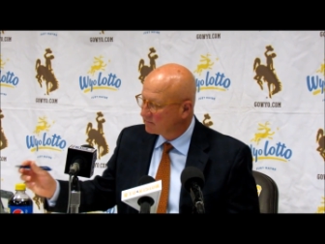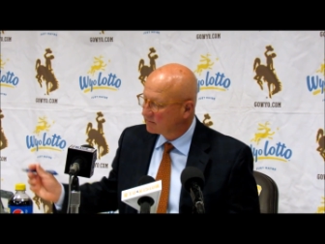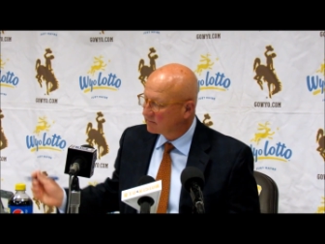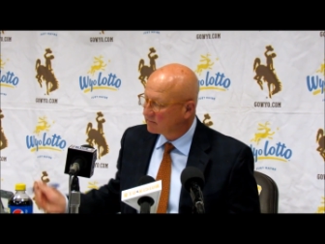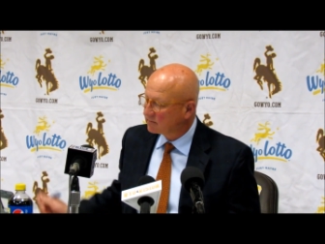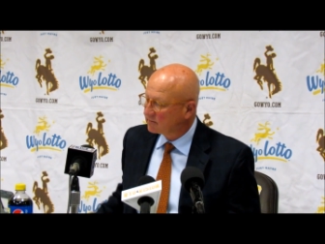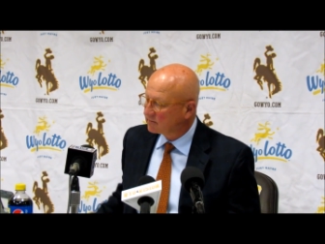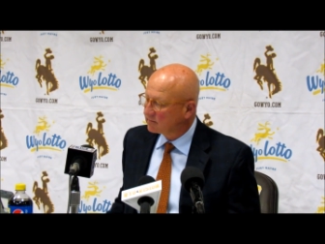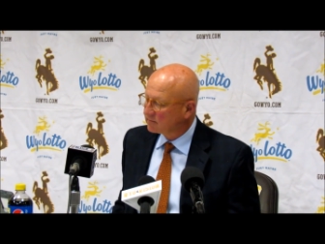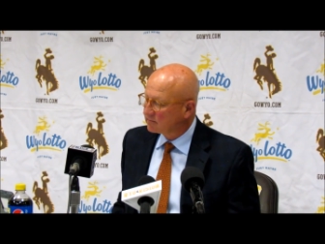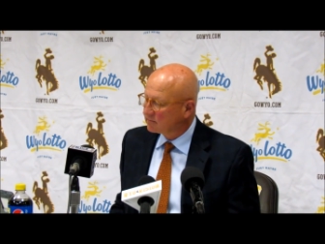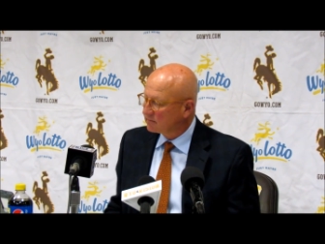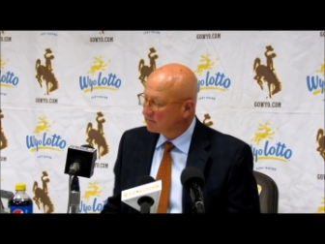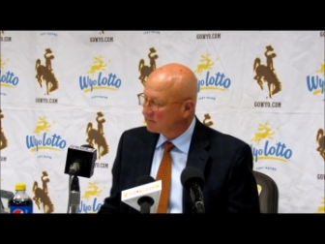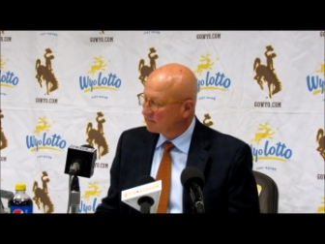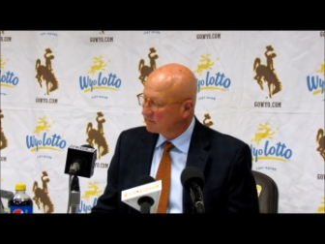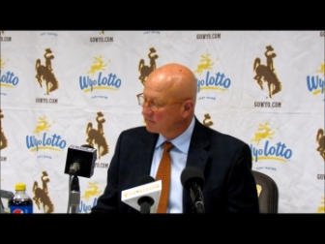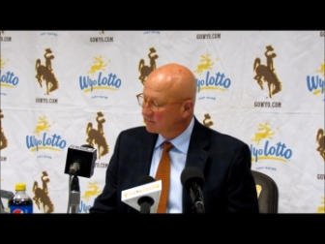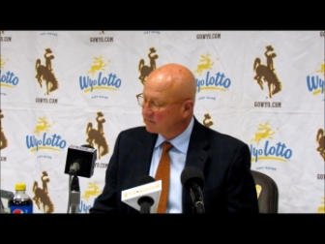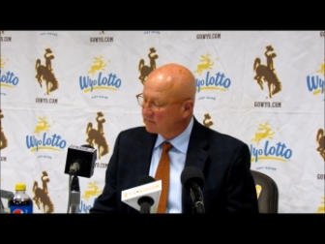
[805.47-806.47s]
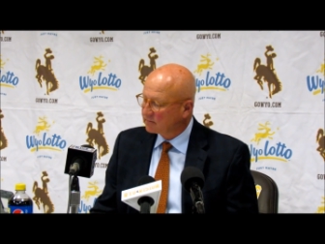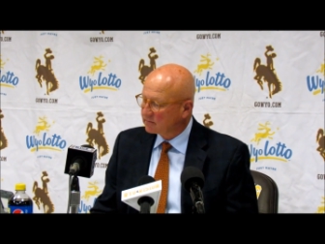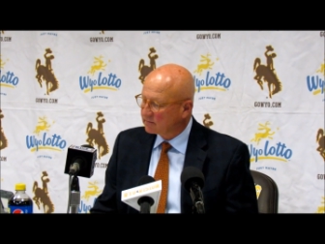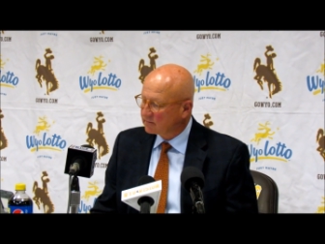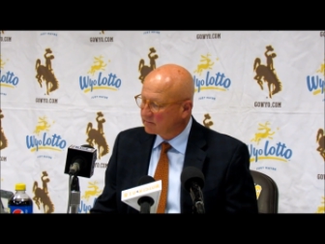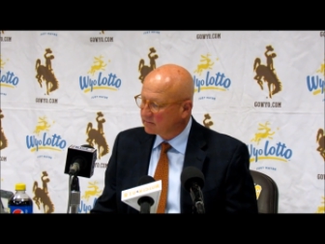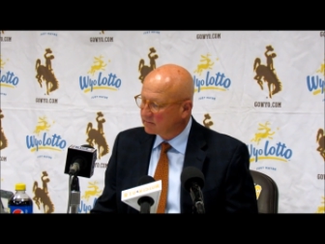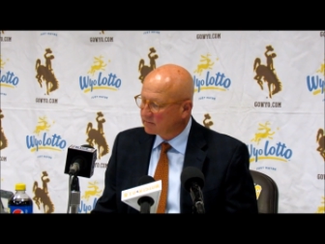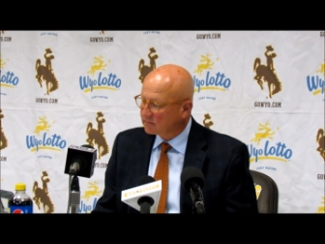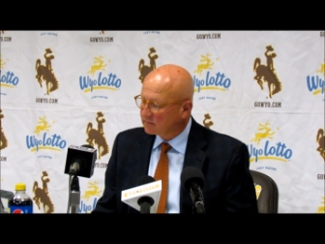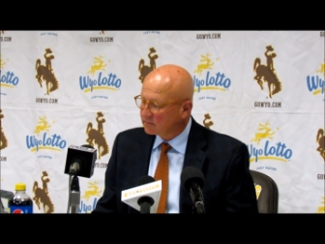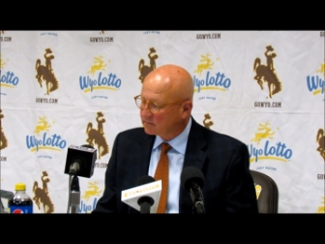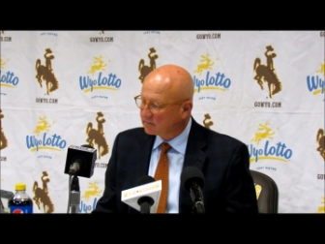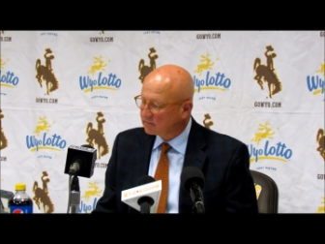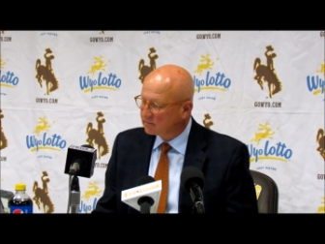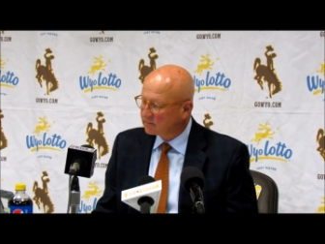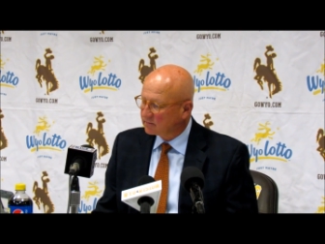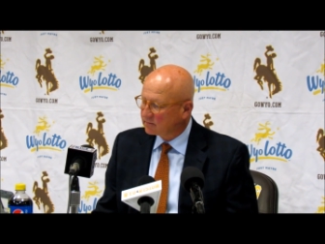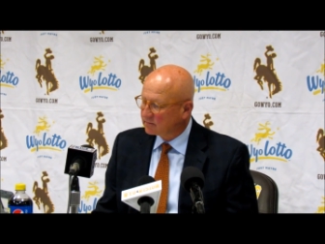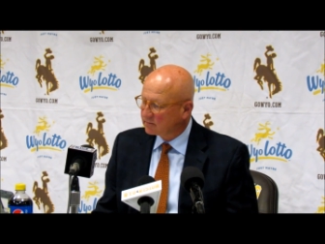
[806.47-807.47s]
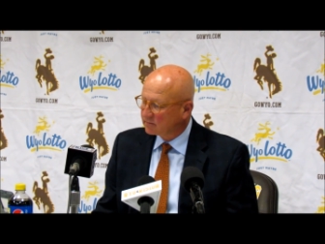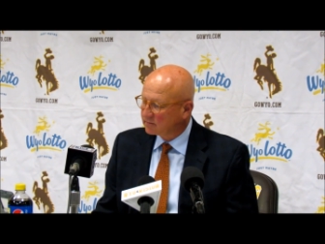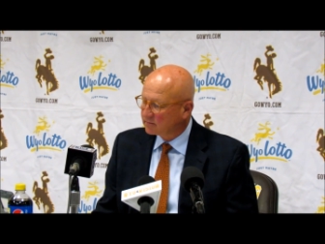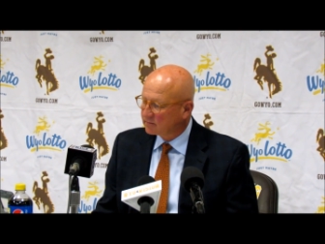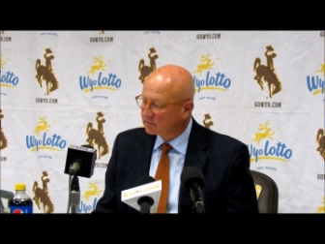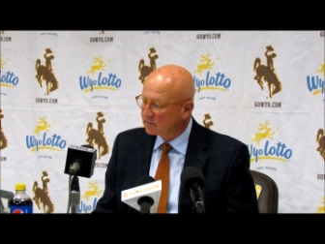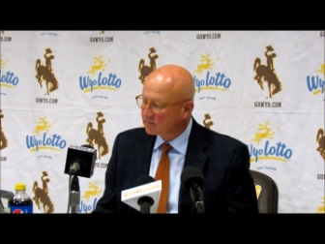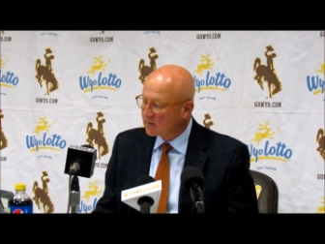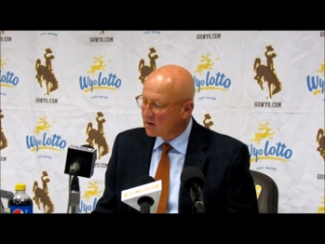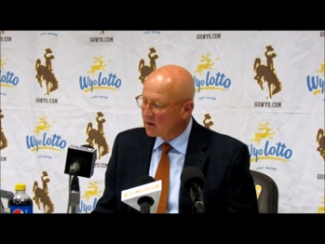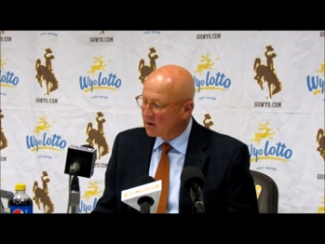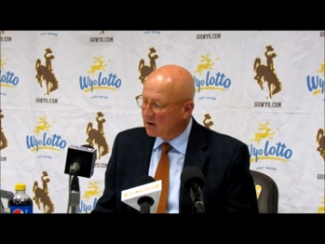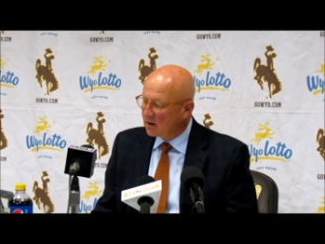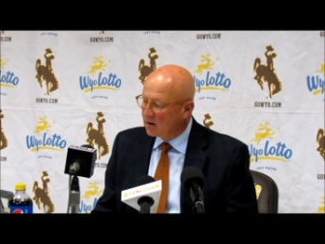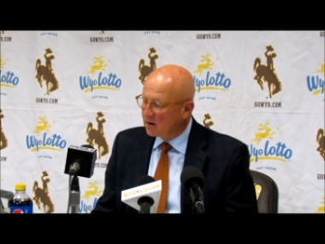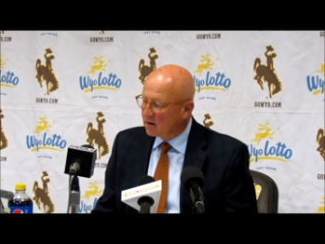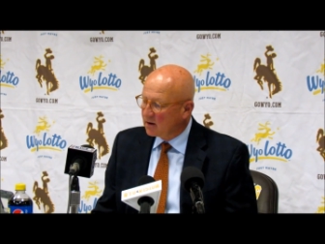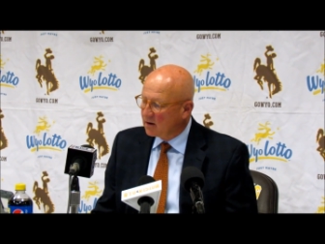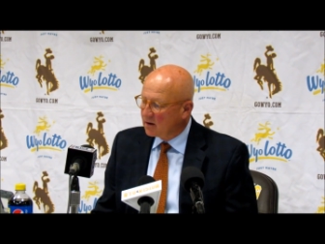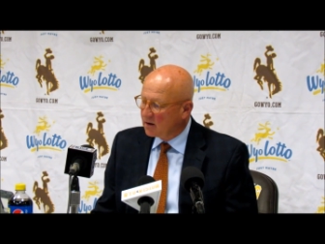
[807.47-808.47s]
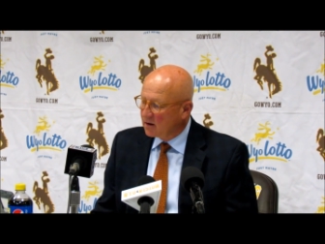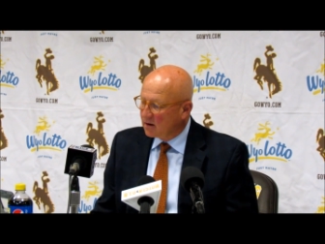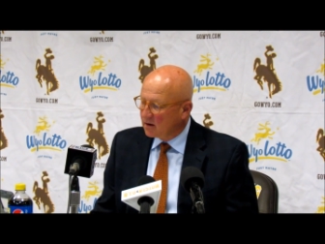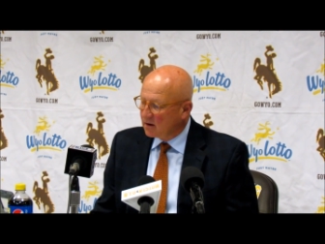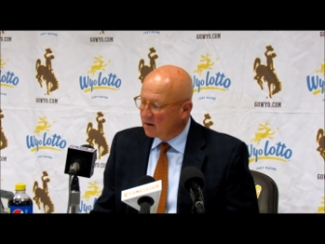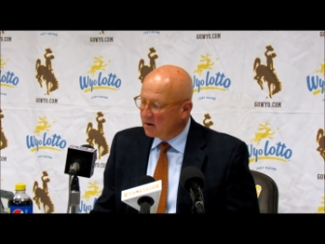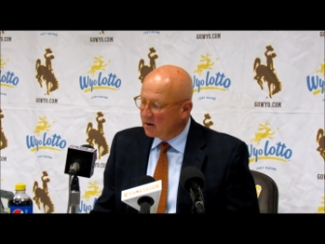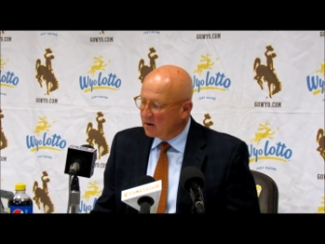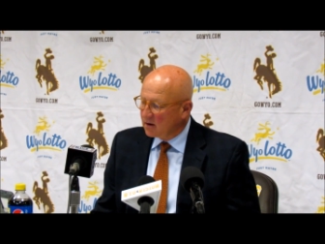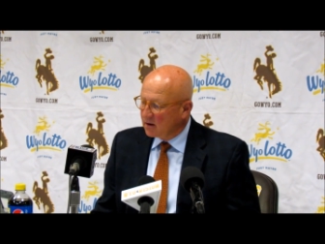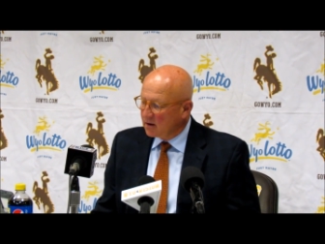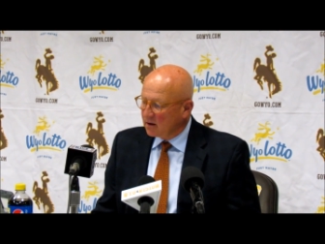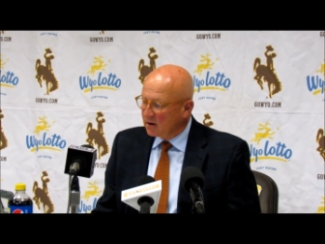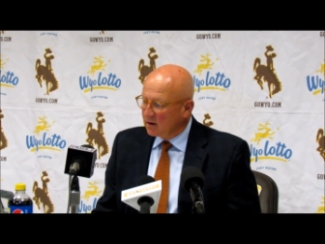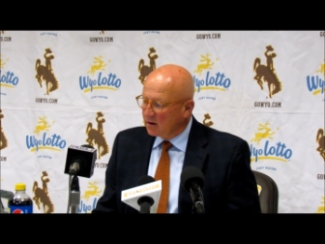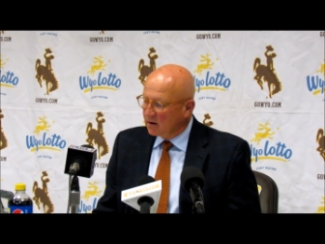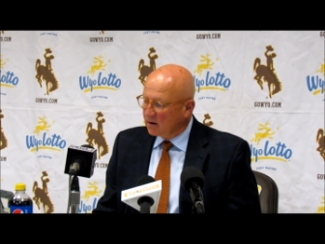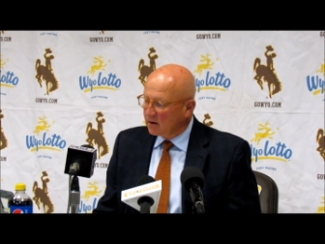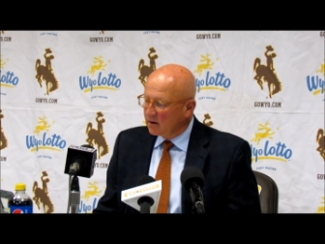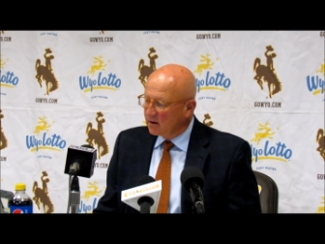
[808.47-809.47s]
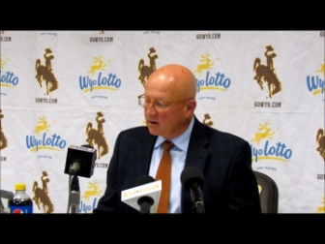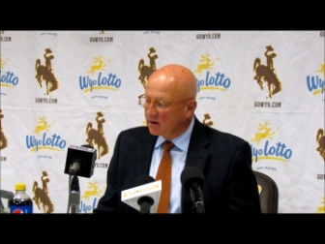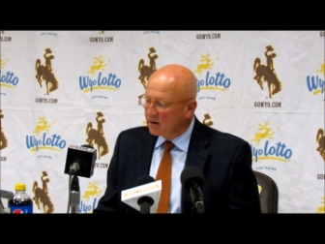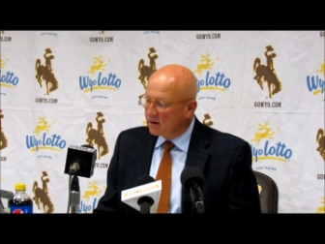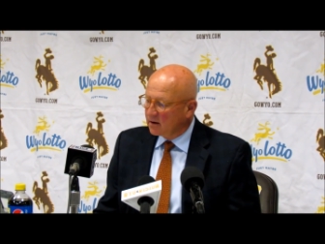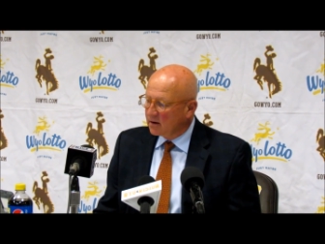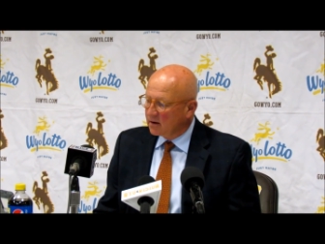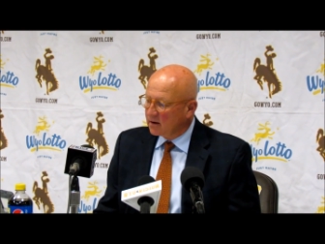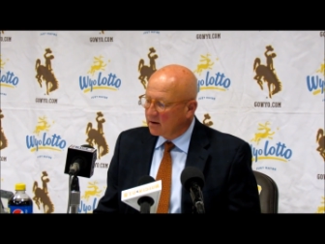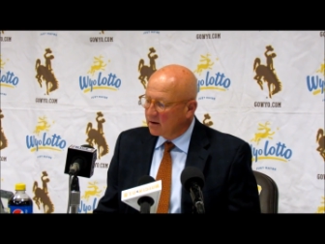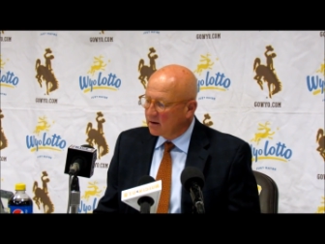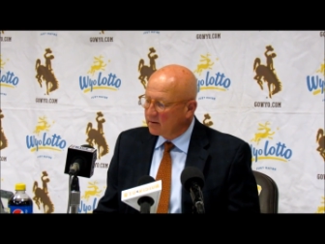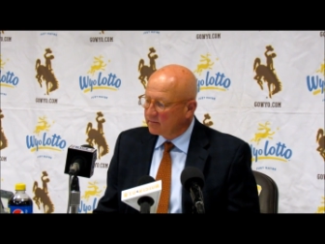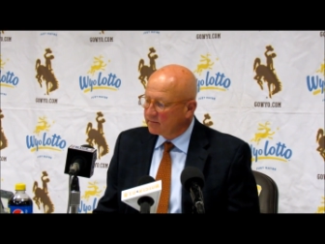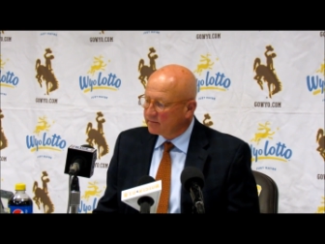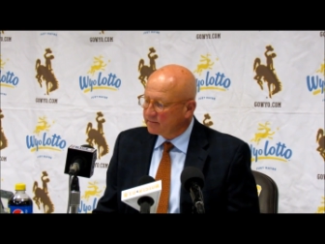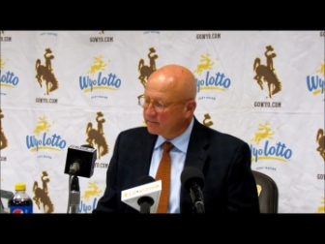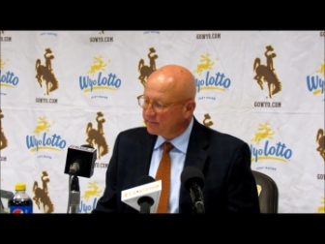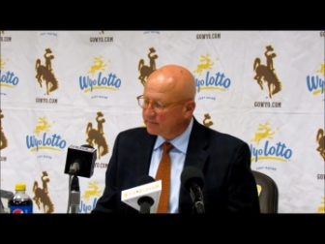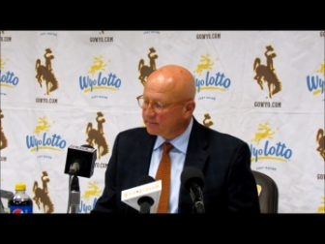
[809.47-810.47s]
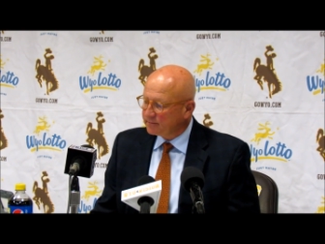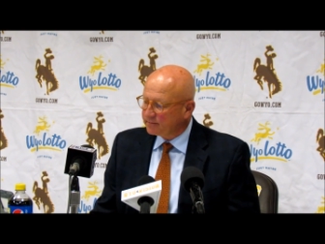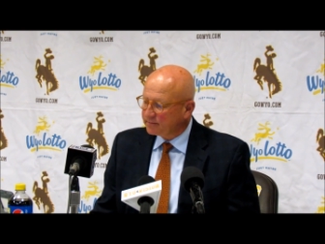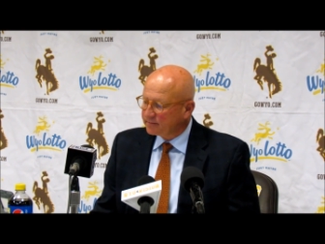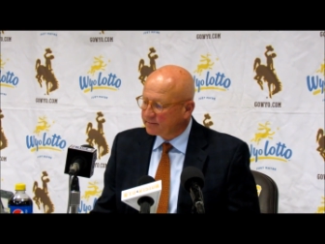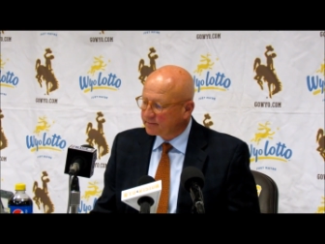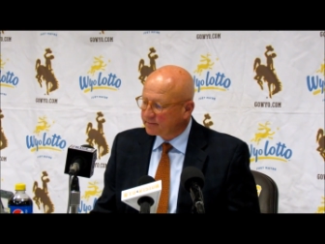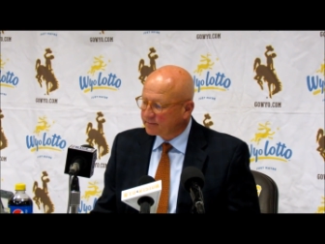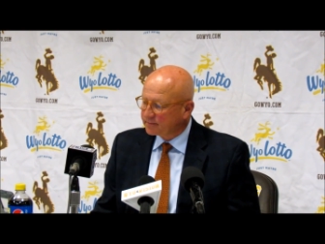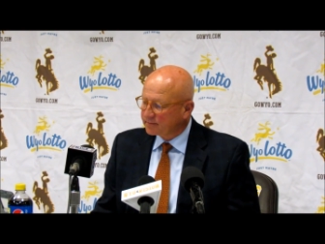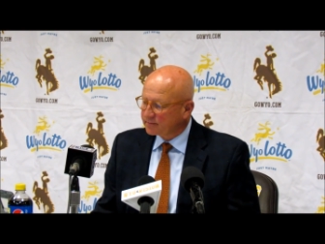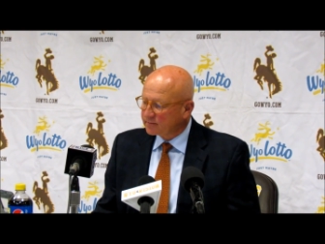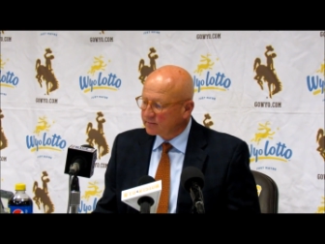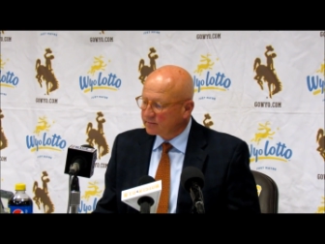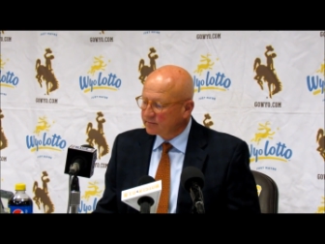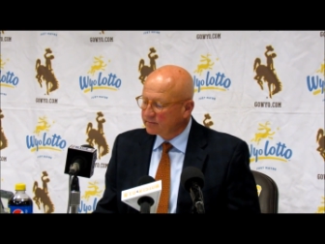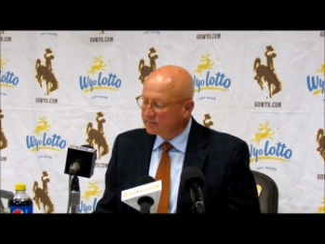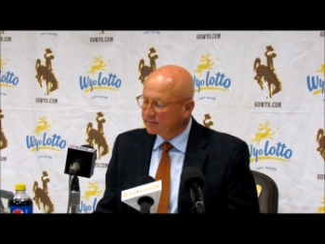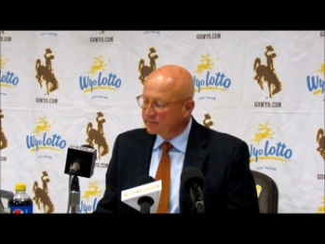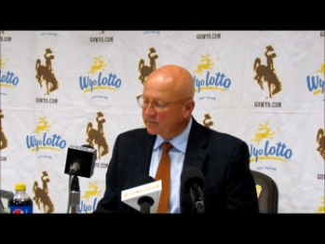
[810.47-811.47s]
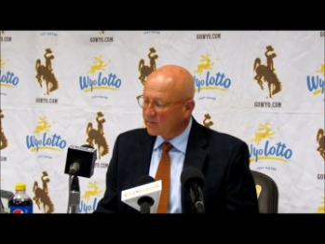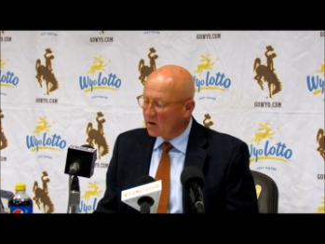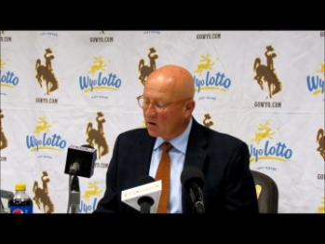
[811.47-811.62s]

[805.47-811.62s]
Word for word: to look ahead and try to prepare for Hawaii and get extra practice segmented to prepare for their multiple attack?